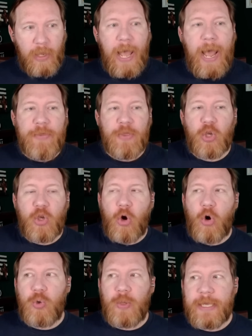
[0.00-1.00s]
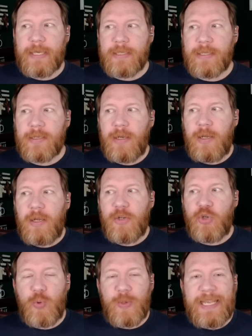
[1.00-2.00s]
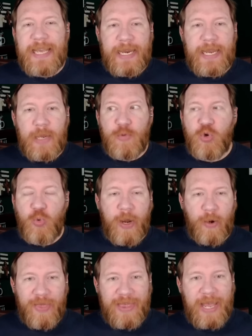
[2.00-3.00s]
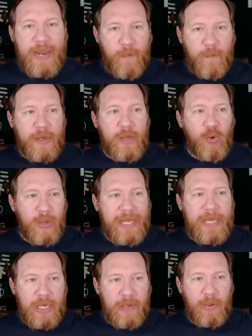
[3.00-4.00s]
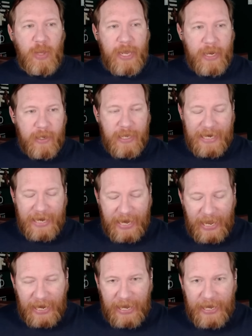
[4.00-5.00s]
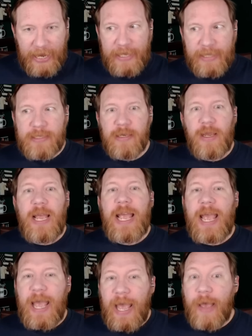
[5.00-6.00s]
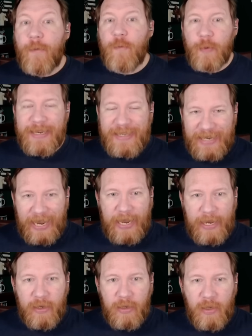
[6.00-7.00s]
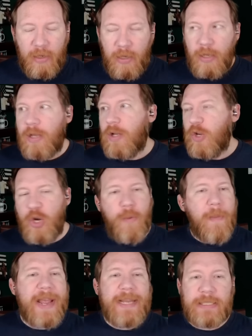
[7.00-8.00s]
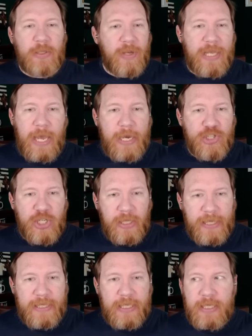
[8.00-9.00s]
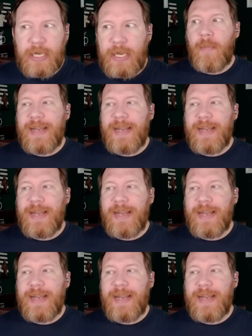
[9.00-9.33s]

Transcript: And the goal is to get him to where they feel he can play 9 innings every day. You may still occasionally see a